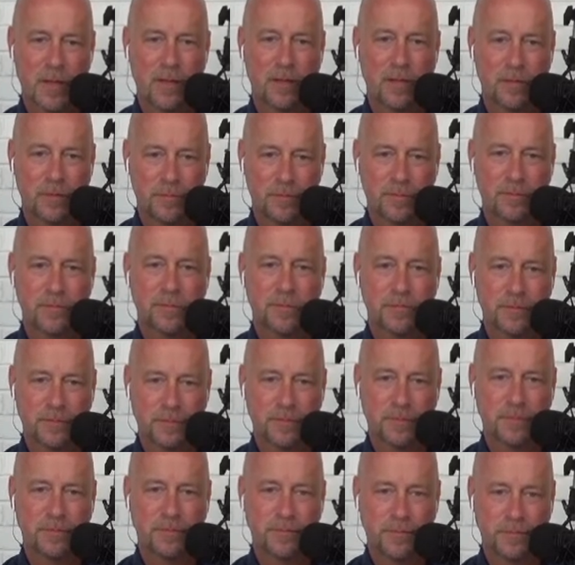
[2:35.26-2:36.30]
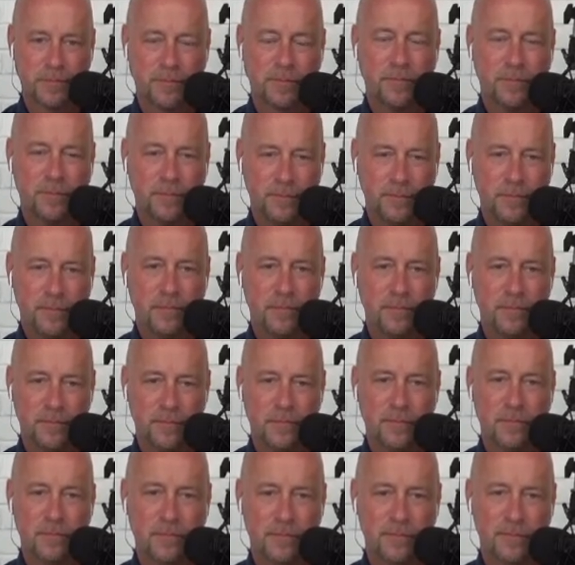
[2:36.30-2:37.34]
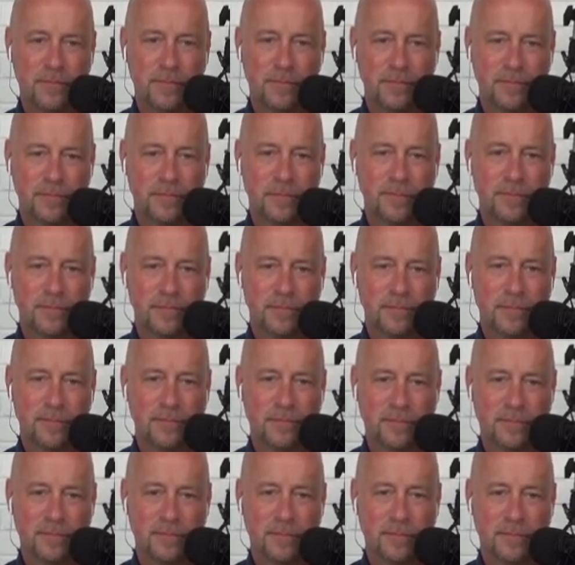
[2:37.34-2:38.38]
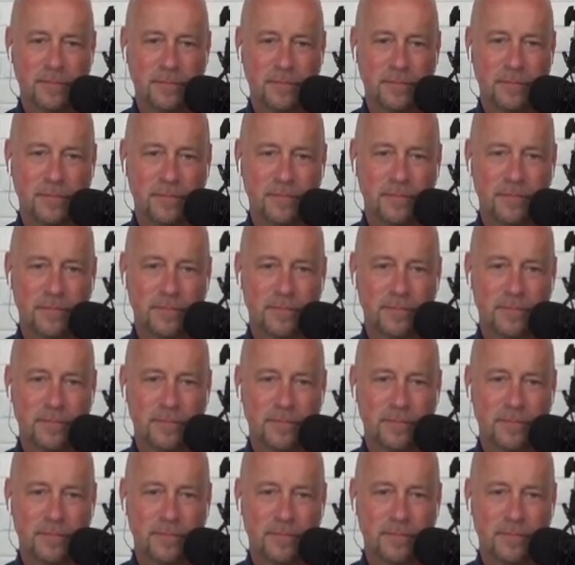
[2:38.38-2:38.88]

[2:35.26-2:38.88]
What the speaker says: No words are spoken by the person on screen.